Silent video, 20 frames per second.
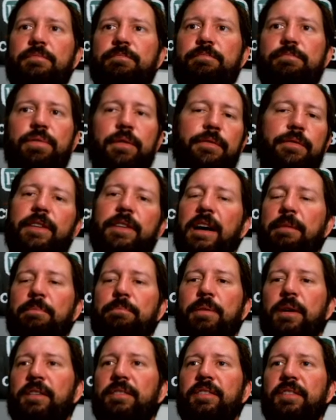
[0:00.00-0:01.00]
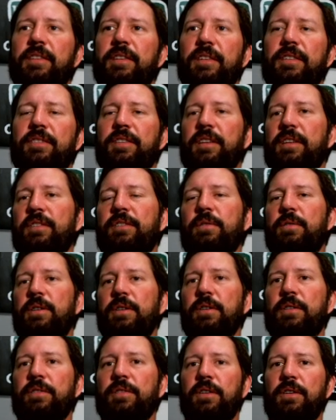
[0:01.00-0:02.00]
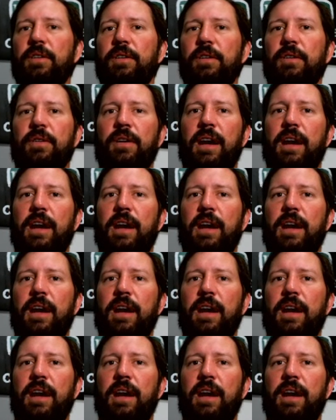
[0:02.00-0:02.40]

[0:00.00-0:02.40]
put $5 in this like 2 years ago.